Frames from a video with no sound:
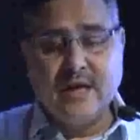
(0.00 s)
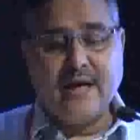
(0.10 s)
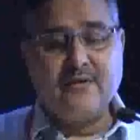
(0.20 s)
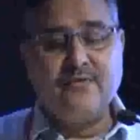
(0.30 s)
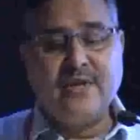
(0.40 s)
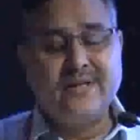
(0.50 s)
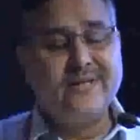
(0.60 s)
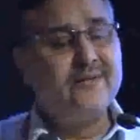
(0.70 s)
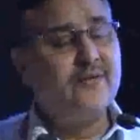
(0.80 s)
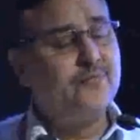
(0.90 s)
and
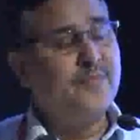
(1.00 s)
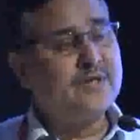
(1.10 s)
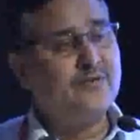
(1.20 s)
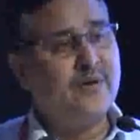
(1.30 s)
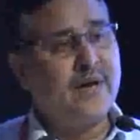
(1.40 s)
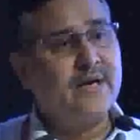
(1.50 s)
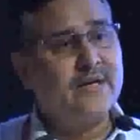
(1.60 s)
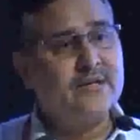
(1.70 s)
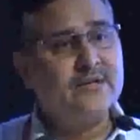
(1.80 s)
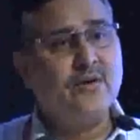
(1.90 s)
then there were mixed
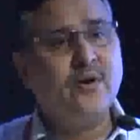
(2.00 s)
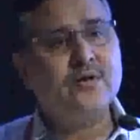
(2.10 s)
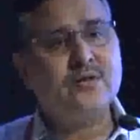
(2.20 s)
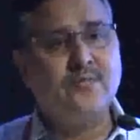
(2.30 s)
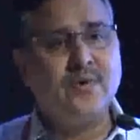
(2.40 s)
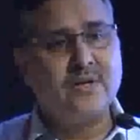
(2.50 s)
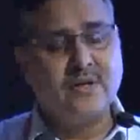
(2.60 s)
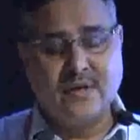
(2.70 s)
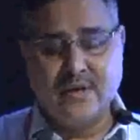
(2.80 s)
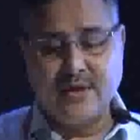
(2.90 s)
varieties or some
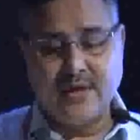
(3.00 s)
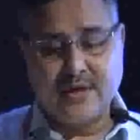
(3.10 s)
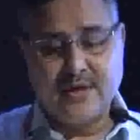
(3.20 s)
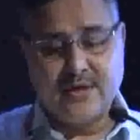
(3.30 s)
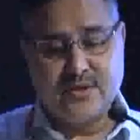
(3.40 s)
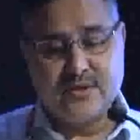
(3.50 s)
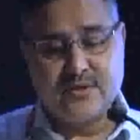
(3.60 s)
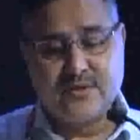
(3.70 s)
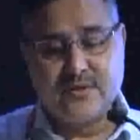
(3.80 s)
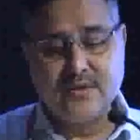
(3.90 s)
other rare conditions.